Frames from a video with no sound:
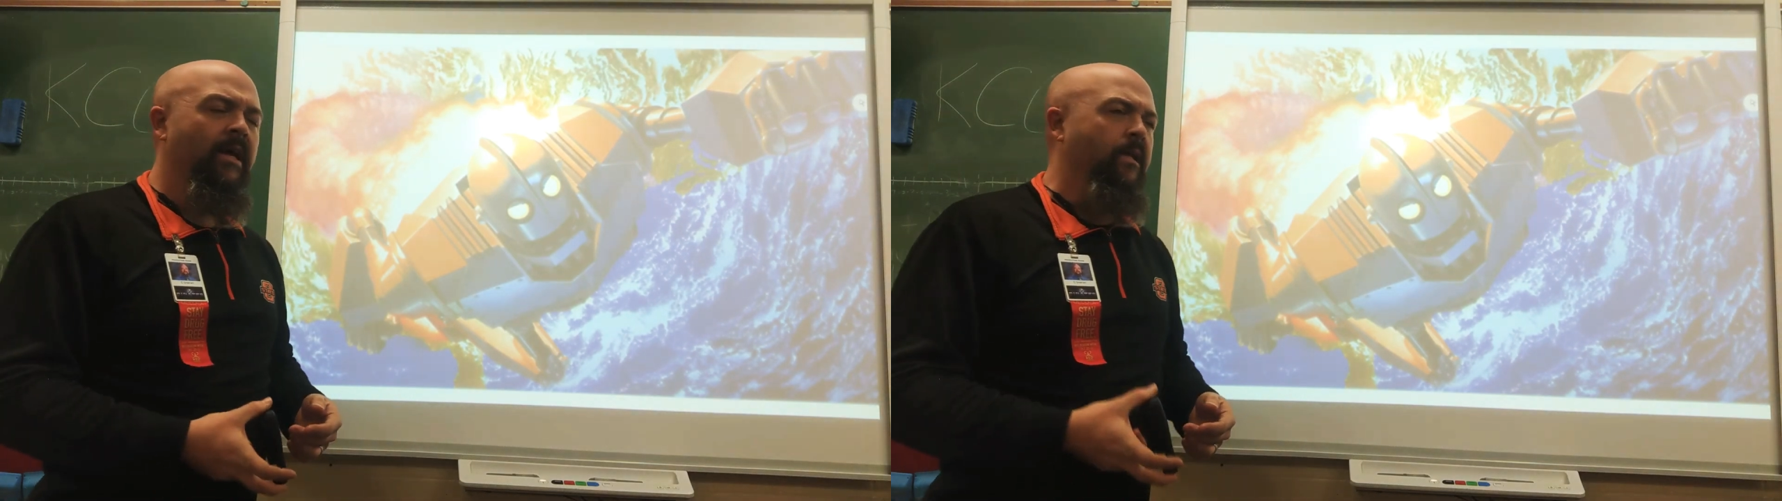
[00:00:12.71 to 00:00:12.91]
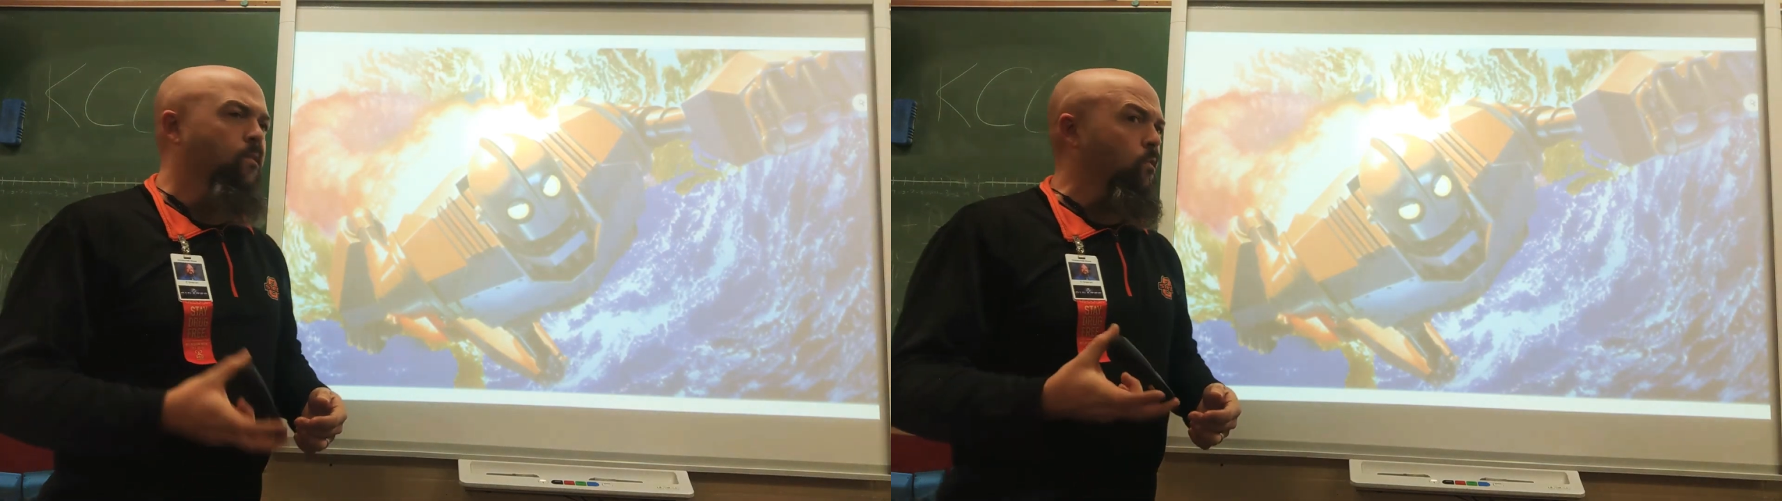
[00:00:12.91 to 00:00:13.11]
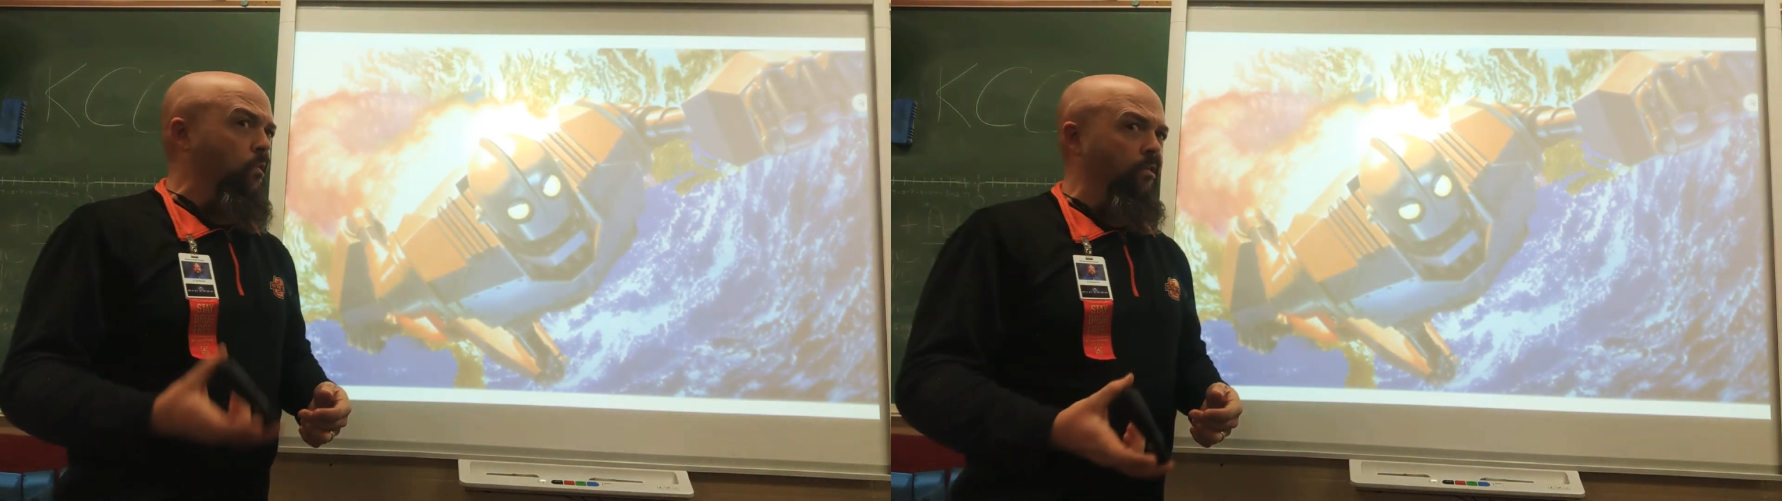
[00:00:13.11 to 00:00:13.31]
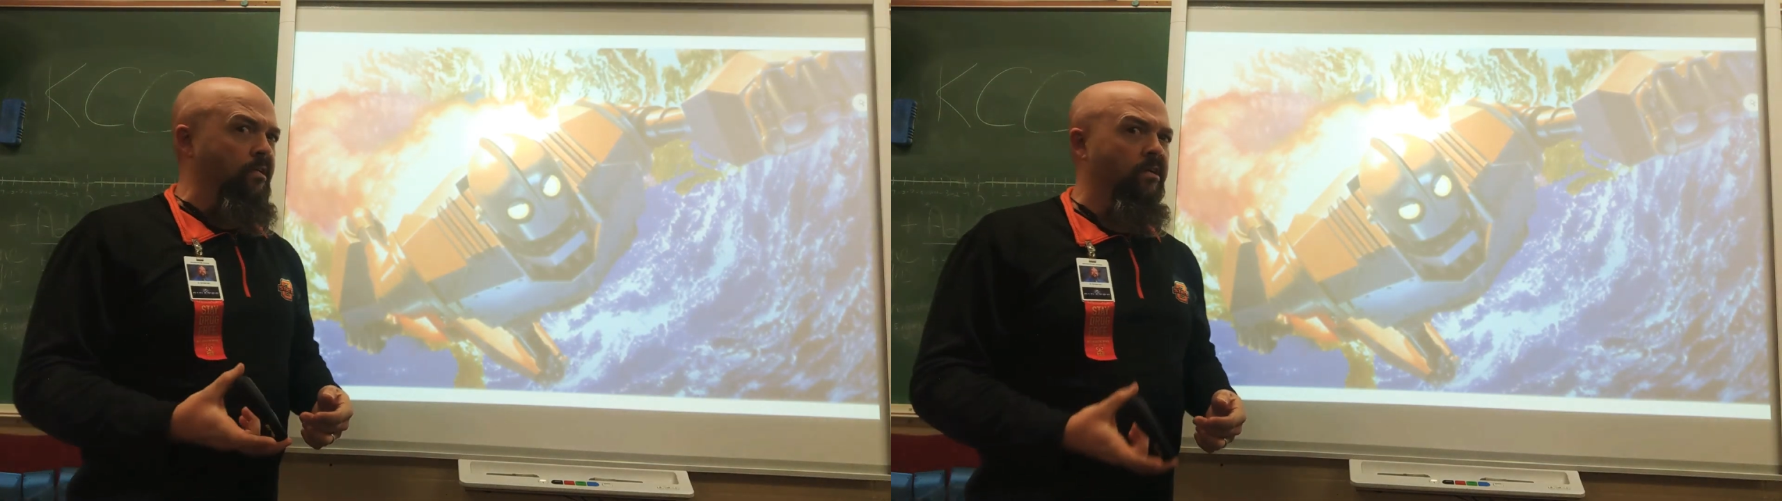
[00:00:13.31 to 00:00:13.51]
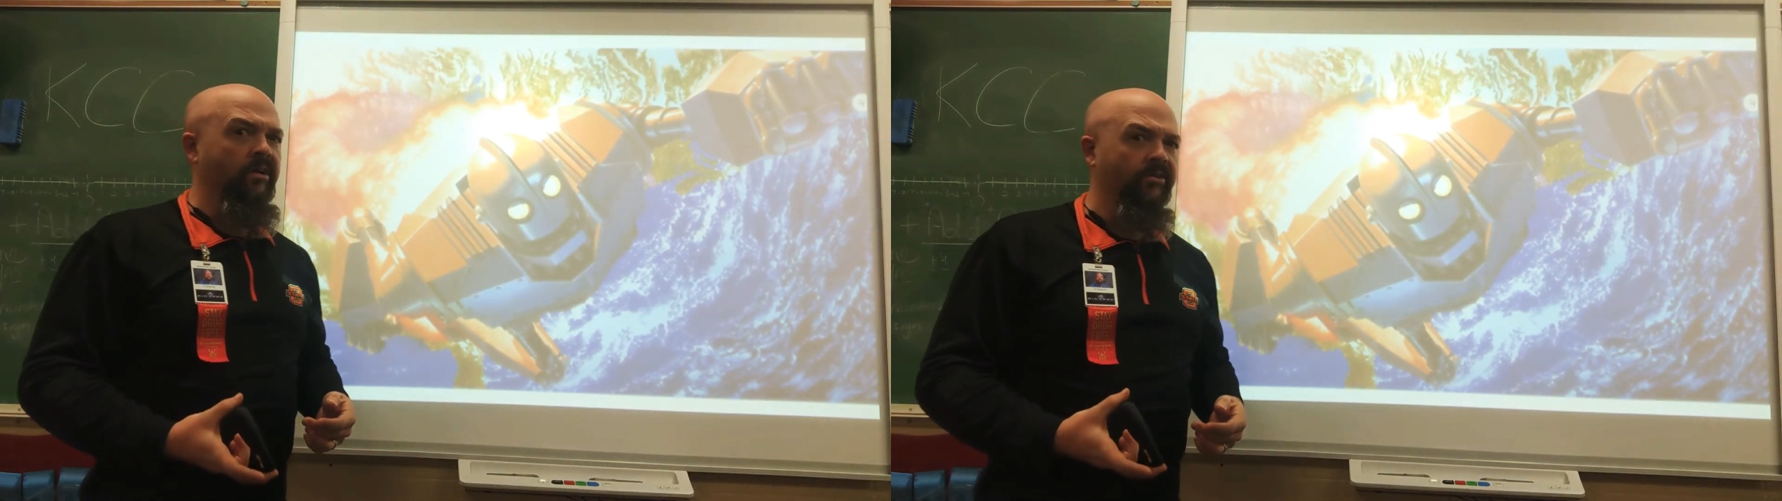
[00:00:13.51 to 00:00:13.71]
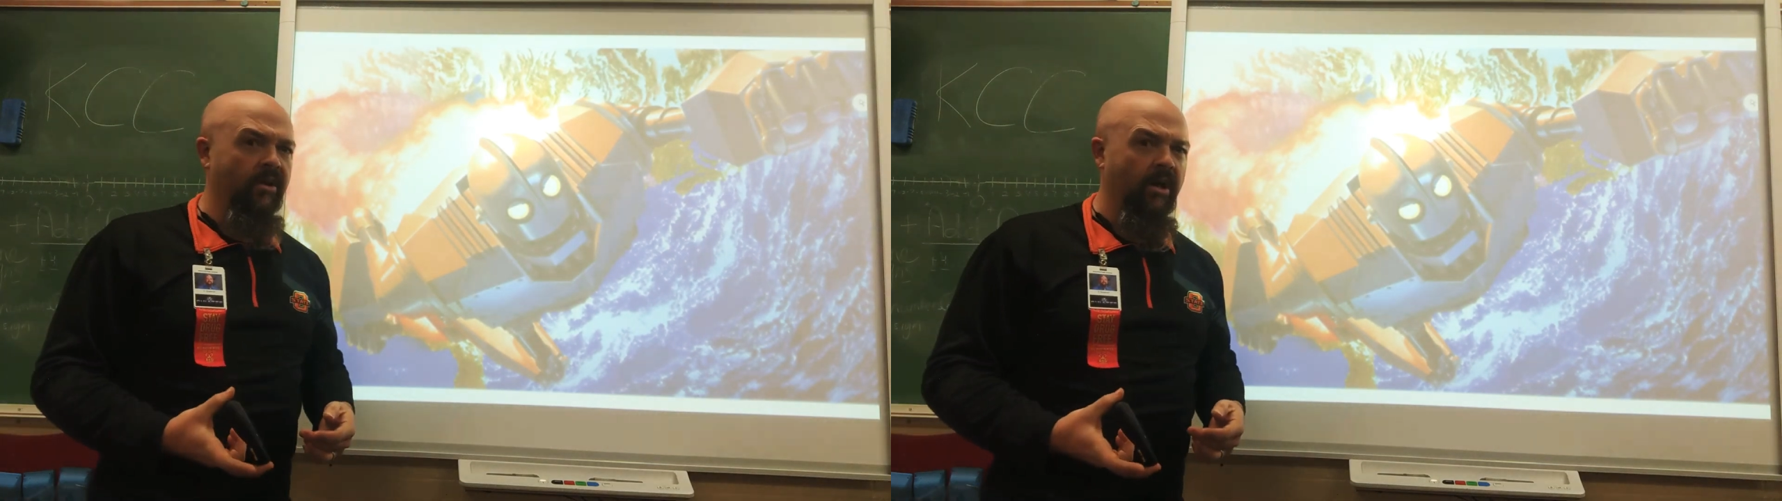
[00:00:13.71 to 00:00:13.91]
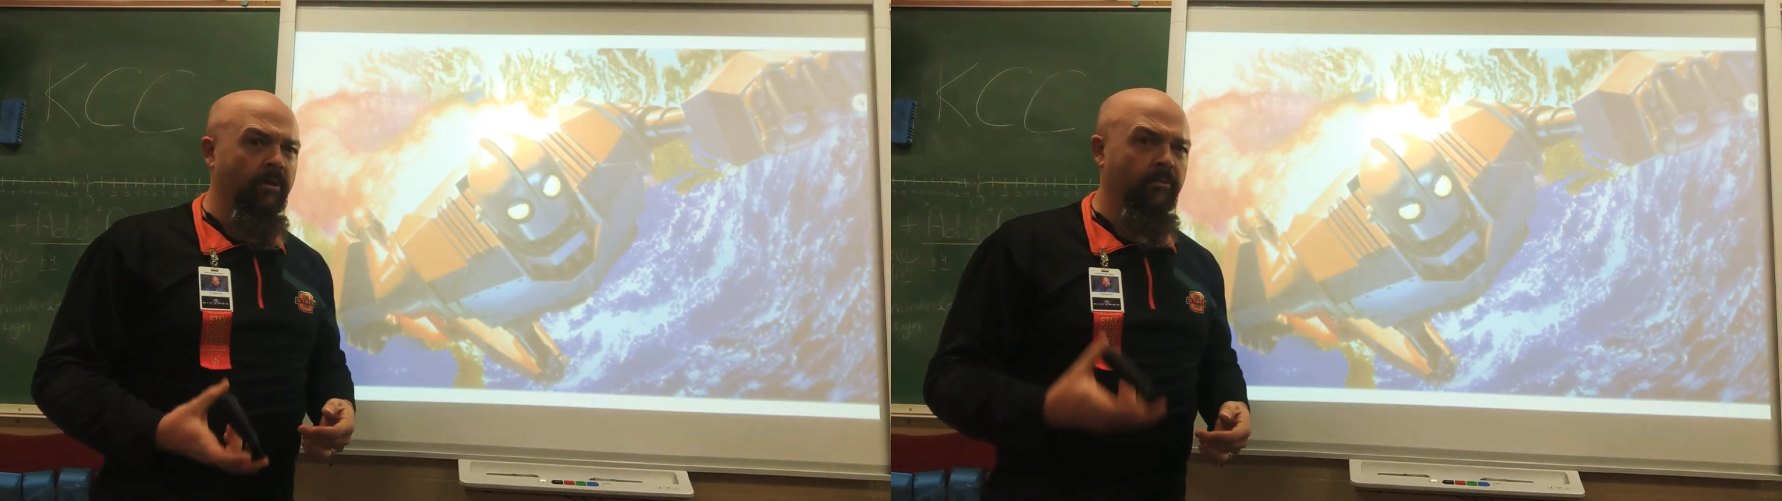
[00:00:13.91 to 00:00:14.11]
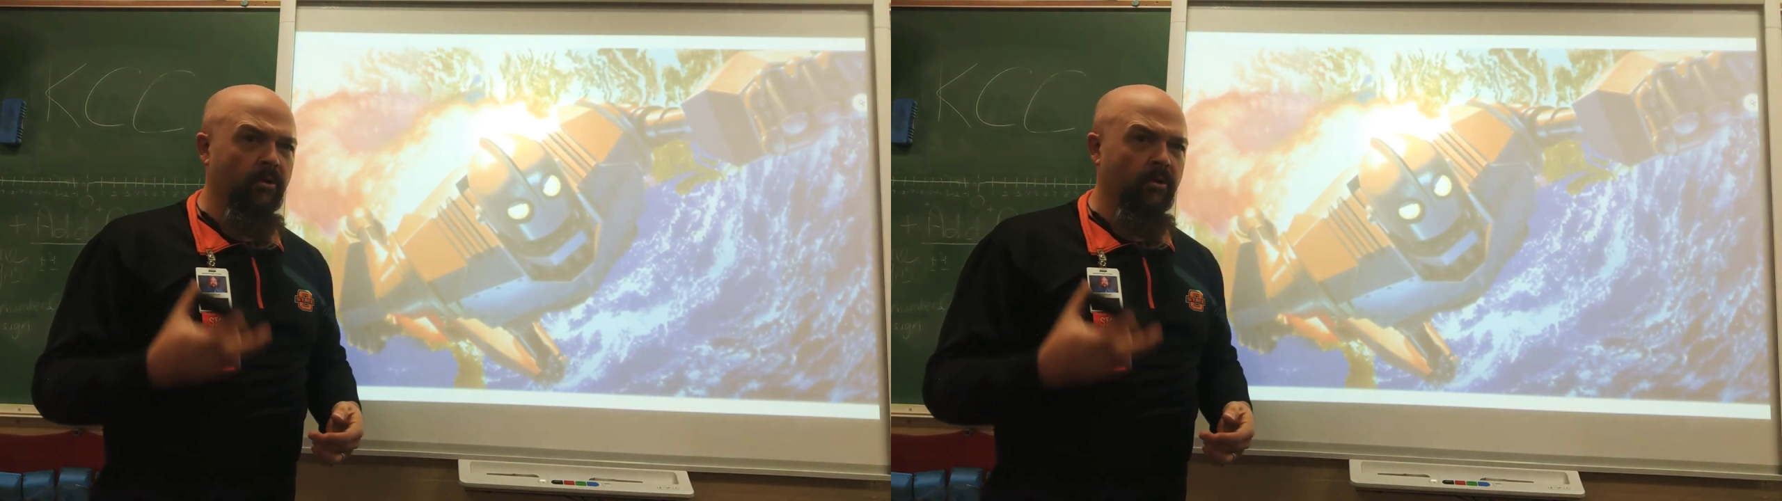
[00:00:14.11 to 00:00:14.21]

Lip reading: and turned in on time.